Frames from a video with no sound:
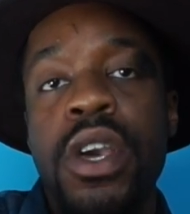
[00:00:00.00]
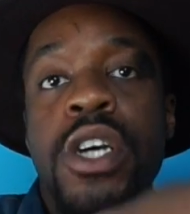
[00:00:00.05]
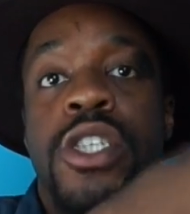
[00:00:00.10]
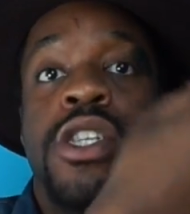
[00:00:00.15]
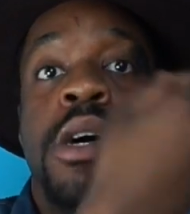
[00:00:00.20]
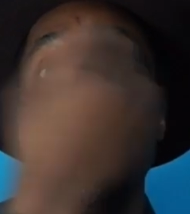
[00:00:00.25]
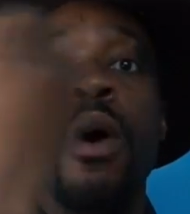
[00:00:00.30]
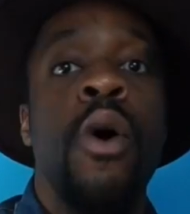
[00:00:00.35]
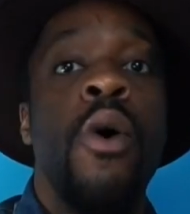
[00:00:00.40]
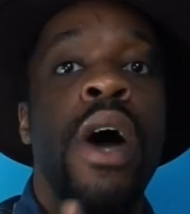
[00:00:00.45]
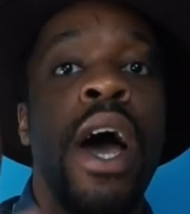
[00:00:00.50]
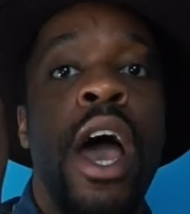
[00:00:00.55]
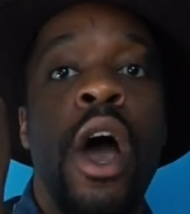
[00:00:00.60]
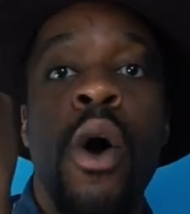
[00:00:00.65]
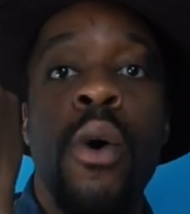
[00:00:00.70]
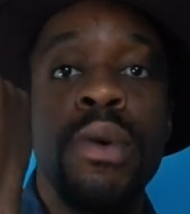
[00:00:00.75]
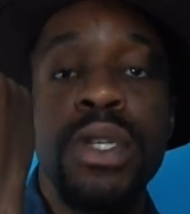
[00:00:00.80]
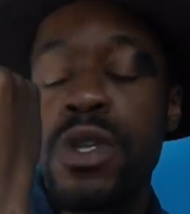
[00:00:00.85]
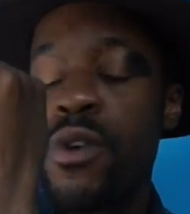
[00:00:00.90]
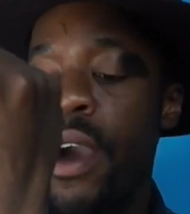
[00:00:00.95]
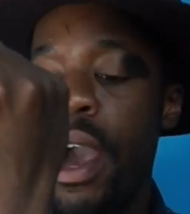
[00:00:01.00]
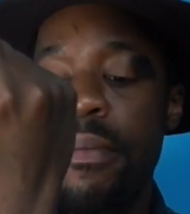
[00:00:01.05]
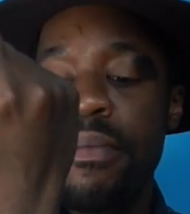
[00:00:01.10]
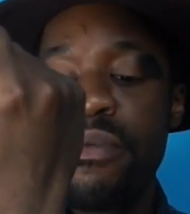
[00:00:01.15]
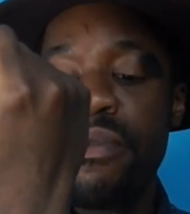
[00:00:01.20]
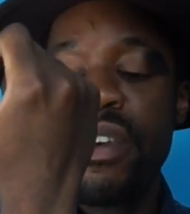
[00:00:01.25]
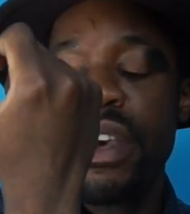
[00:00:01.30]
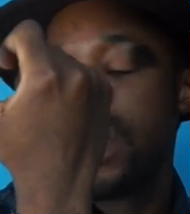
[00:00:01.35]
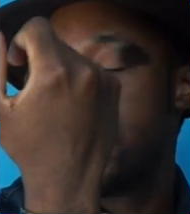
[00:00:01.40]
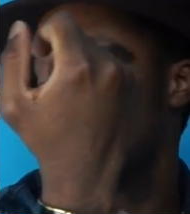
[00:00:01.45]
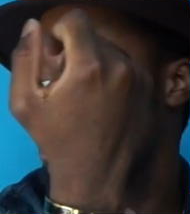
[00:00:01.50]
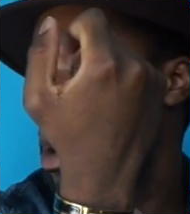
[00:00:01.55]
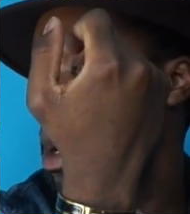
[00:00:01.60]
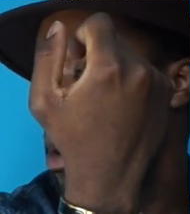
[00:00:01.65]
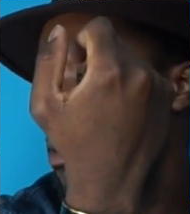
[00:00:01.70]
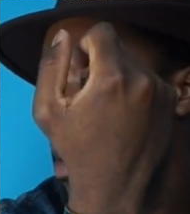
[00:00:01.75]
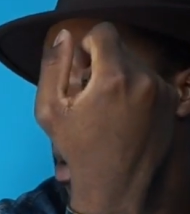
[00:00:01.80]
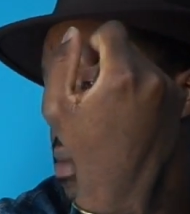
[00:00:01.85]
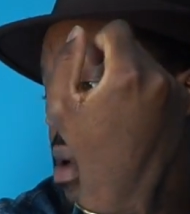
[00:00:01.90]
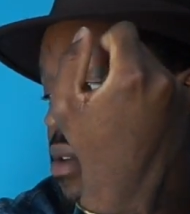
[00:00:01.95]
So oh, I always grab this
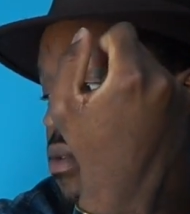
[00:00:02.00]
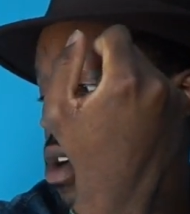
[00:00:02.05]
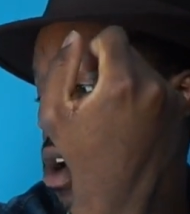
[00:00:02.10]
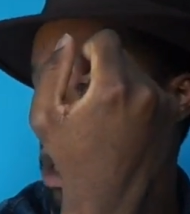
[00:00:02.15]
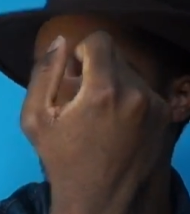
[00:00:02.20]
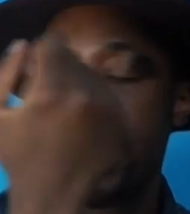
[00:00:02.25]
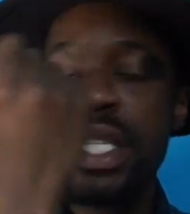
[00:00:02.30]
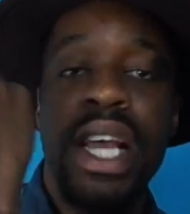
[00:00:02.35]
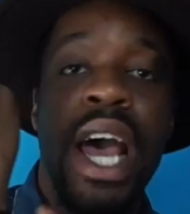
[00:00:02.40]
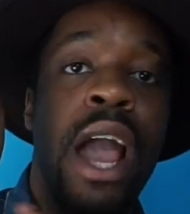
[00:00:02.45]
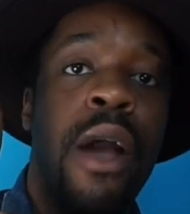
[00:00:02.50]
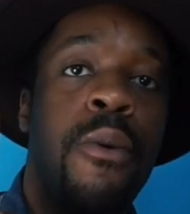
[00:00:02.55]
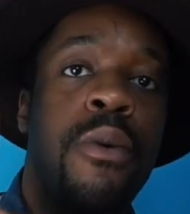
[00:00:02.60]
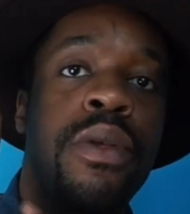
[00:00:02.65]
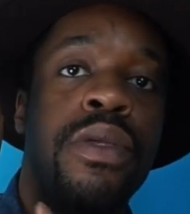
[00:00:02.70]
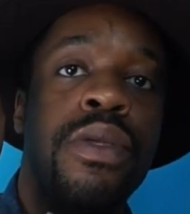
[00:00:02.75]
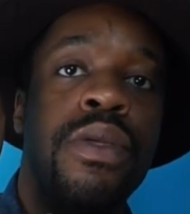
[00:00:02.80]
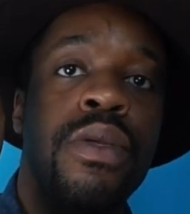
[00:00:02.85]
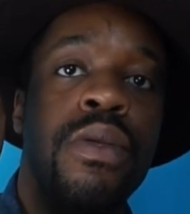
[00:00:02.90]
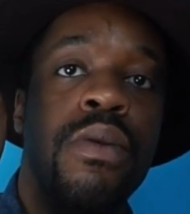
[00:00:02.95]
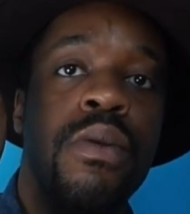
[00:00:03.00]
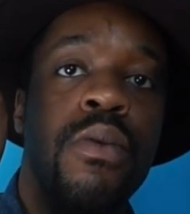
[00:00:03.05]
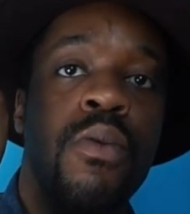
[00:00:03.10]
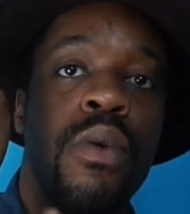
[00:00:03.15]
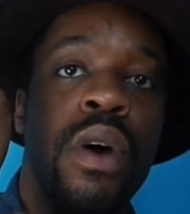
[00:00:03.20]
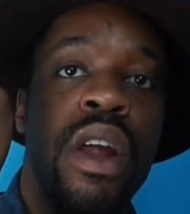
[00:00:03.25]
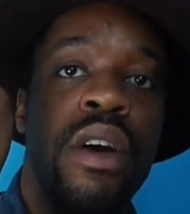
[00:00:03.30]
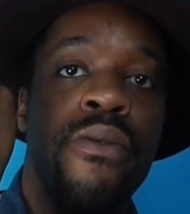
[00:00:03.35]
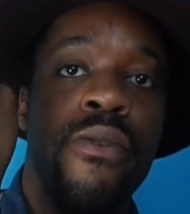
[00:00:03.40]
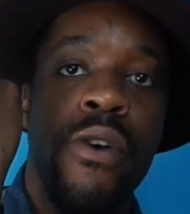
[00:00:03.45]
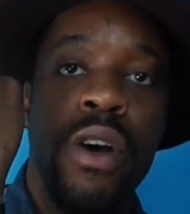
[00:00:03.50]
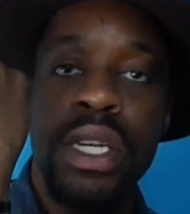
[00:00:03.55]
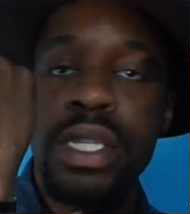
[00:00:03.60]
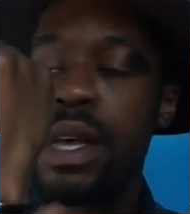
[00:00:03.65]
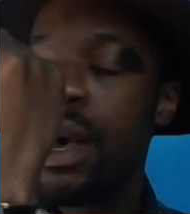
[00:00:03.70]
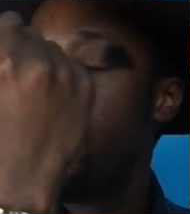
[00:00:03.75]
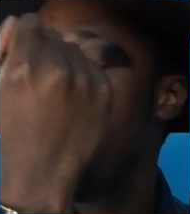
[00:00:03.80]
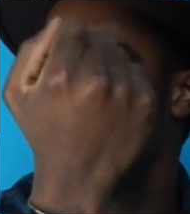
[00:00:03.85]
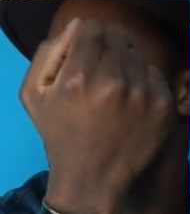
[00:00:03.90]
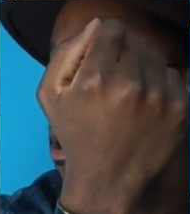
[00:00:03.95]
one if I'm ever going to stack with whatever else
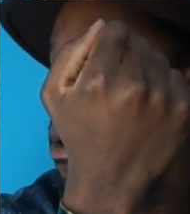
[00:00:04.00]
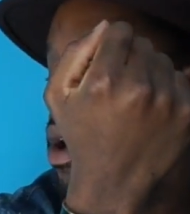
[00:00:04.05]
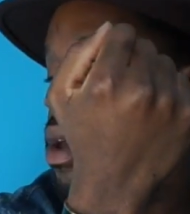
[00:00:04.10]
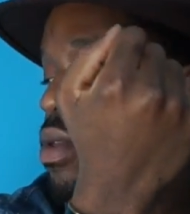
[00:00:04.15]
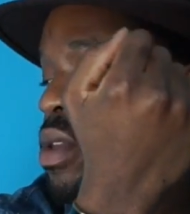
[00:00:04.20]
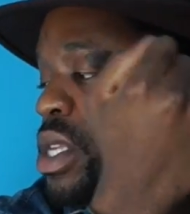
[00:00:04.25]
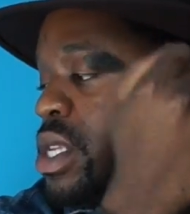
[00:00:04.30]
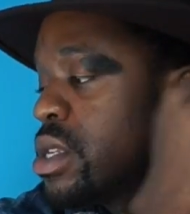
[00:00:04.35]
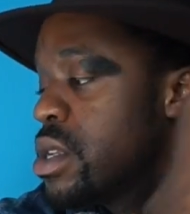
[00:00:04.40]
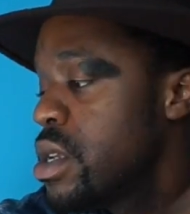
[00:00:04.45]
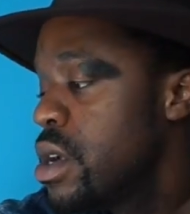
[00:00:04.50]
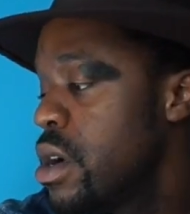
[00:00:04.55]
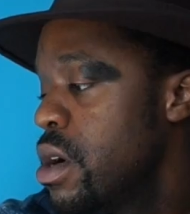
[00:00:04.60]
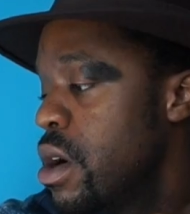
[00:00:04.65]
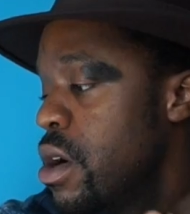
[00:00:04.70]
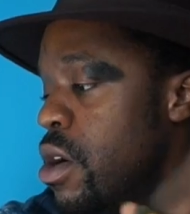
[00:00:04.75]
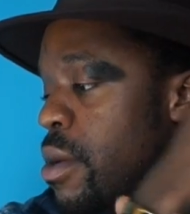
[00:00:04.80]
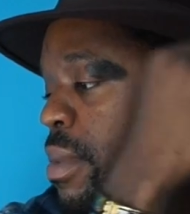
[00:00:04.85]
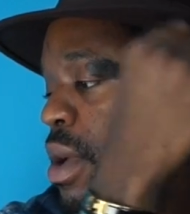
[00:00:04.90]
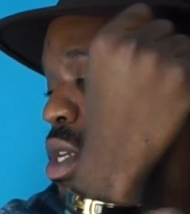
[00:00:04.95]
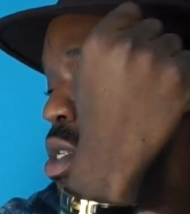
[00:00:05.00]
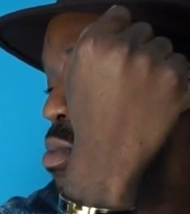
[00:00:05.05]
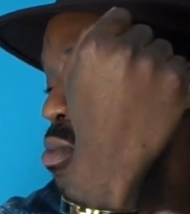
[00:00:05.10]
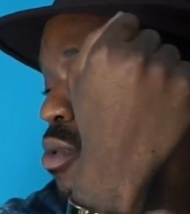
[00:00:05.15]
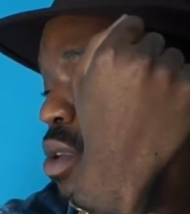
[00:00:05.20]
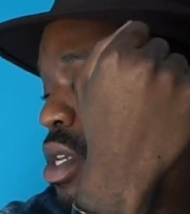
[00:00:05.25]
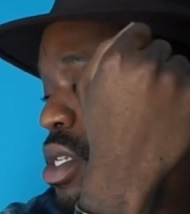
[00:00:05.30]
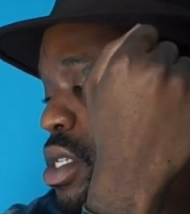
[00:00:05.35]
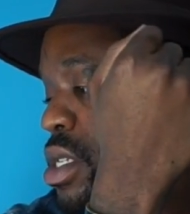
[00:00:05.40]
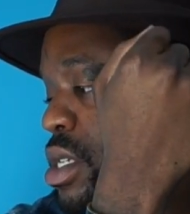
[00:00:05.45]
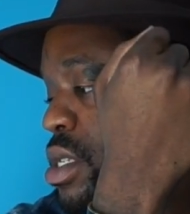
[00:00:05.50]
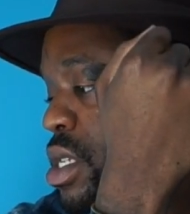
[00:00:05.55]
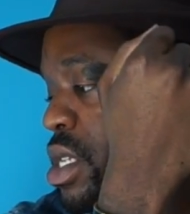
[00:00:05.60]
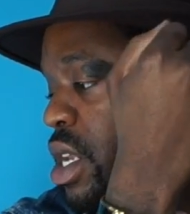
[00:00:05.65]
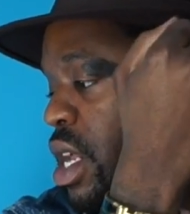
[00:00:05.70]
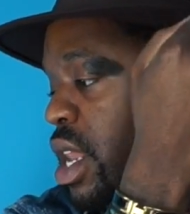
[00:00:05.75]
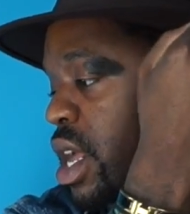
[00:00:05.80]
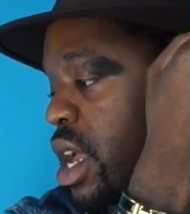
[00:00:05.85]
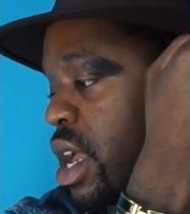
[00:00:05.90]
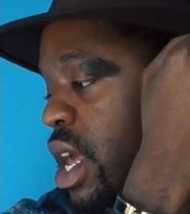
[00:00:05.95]
I'm wearing. This Hermes bracelet,
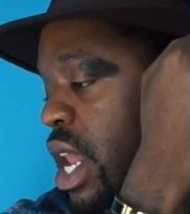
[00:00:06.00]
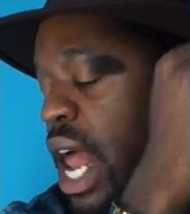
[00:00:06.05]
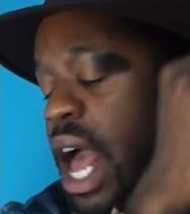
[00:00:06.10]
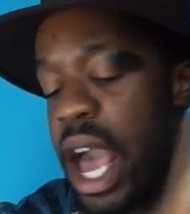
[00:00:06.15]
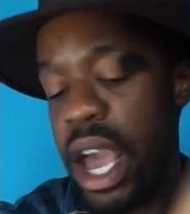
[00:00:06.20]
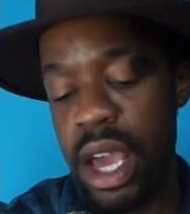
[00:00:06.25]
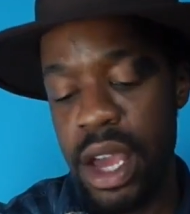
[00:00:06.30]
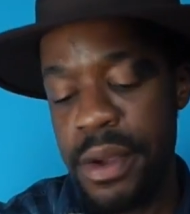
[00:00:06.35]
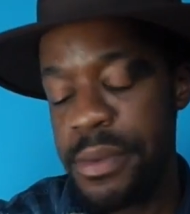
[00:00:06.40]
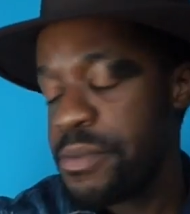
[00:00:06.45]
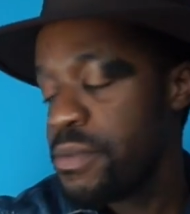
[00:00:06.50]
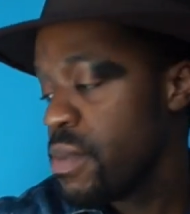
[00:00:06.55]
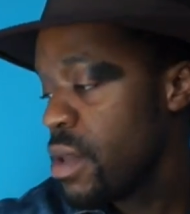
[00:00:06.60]
just click clack.